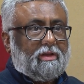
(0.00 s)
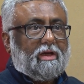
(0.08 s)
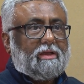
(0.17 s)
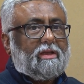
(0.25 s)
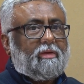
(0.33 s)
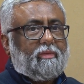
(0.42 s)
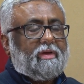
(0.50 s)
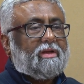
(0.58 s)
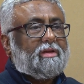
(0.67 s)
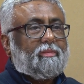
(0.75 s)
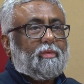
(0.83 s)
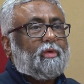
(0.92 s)
I think we are
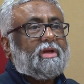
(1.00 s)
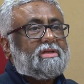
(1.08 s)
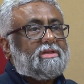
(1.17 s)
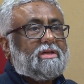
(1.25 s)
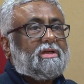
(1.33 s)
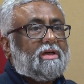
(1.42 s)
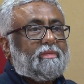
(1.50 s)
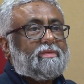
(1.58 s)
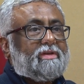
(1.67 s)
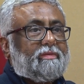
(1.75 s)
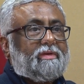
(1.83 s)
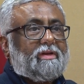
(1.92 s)
the poorest in
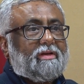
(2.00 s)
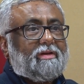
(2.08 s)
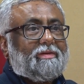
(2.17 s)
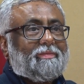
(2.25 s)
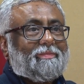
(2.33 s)
terms of the